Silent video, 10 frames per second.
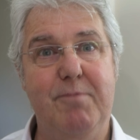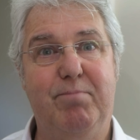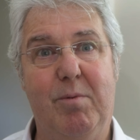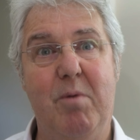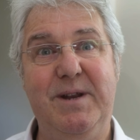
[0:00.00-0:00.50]
you
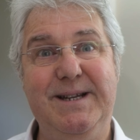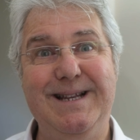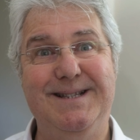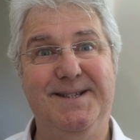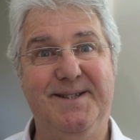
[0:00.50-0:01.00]
probably
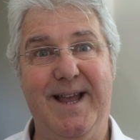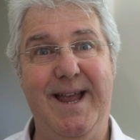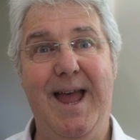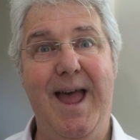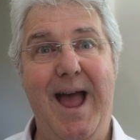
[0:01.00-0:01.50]
didn't
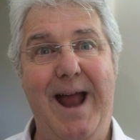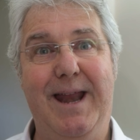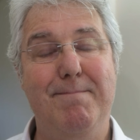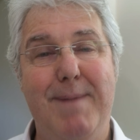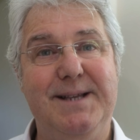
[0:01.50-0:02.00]
see
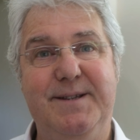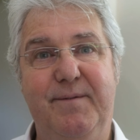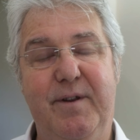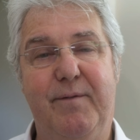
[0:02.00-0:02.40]
any massive